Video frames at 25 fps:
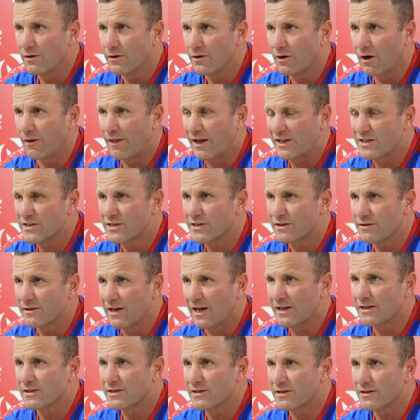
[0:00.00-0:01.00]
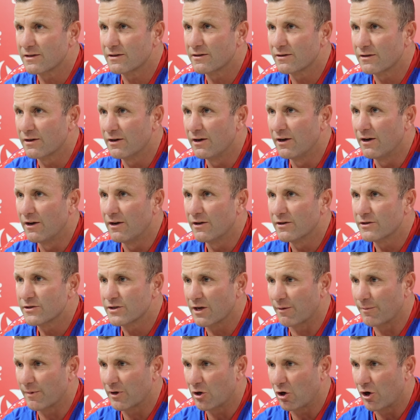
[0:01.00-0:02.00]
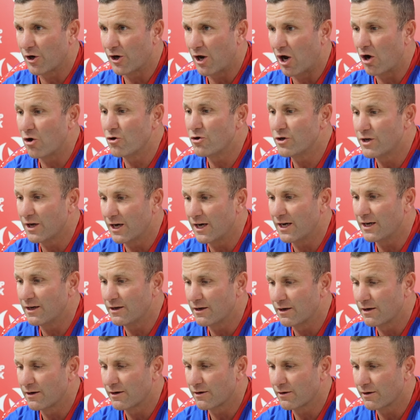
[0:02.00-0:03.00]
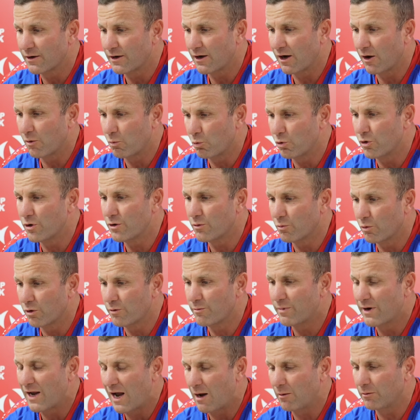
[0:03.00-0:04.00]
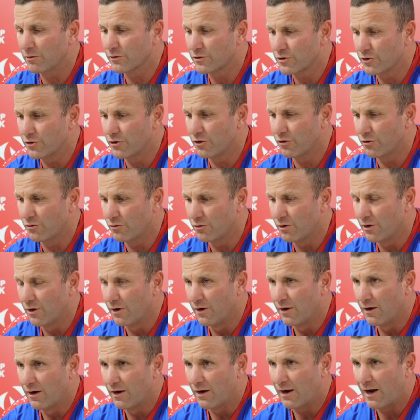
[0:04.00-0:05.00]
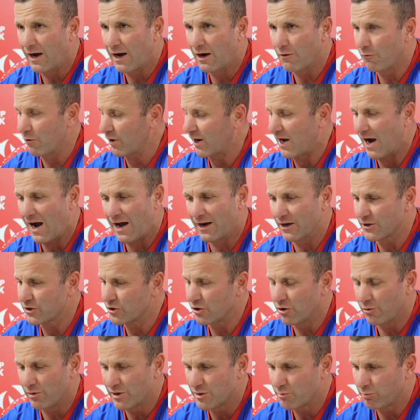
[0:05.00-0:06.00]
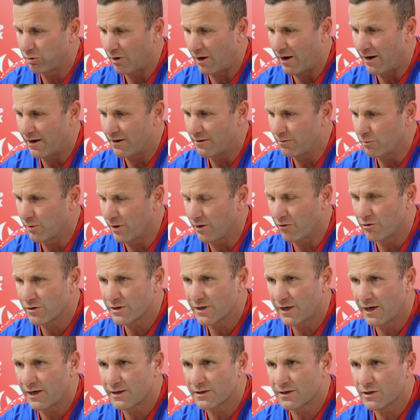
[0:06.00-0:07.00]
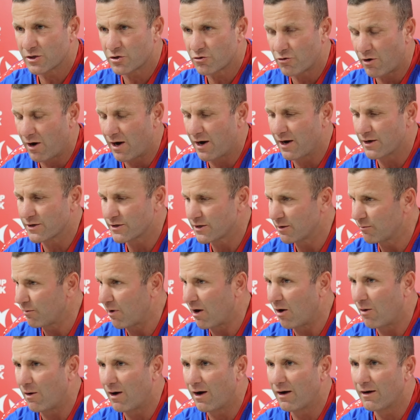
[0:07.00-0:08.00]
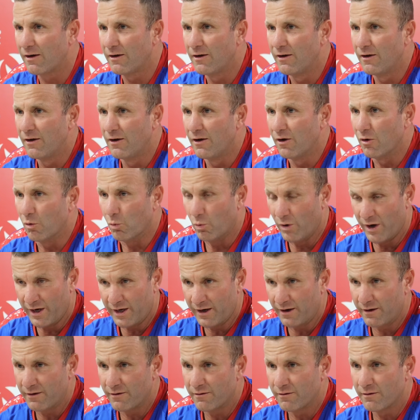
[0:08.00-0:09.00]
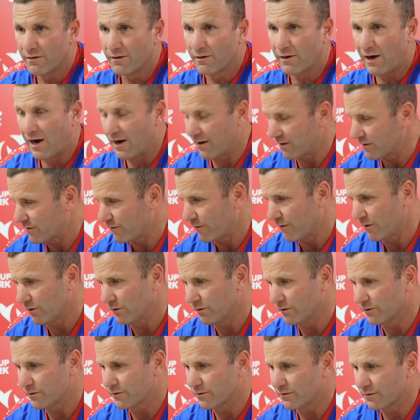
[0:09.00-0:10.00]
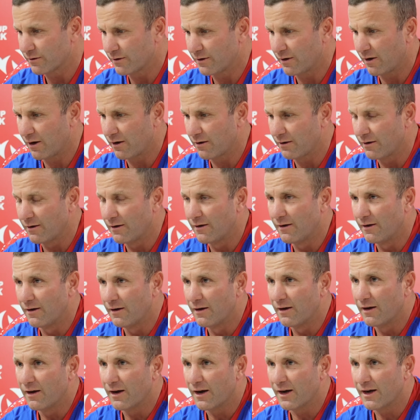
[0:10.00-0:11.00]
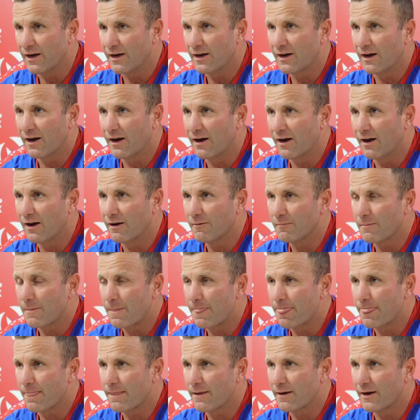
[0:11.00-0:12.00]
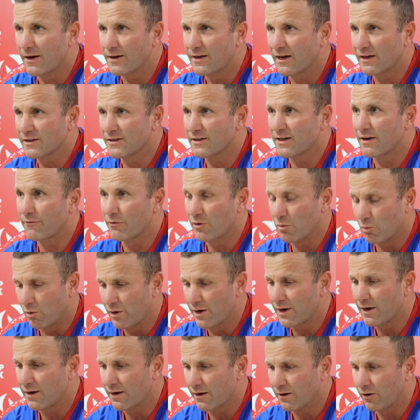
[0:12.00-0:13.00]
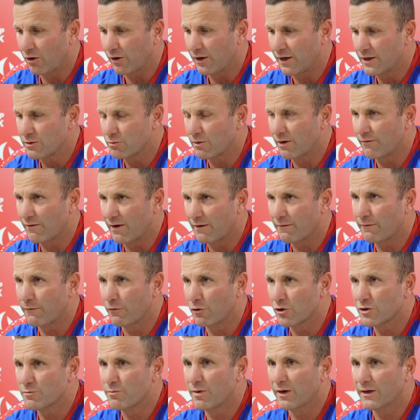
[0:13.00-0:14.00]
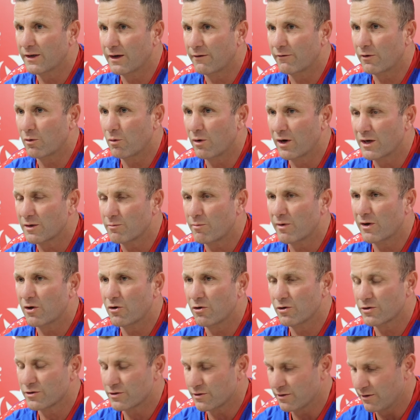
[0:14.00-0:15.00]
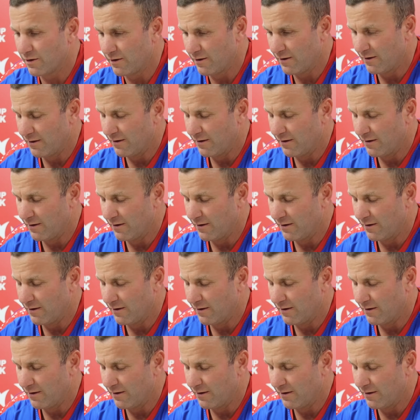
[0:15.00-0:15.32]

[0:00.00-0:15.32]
That's something I know Dean, would be able to do, regardless of who he's playing, whether it's against Australia, Samoa, Wigan, Huddersfield. He does it every week. Like, he's one of our first picked every week because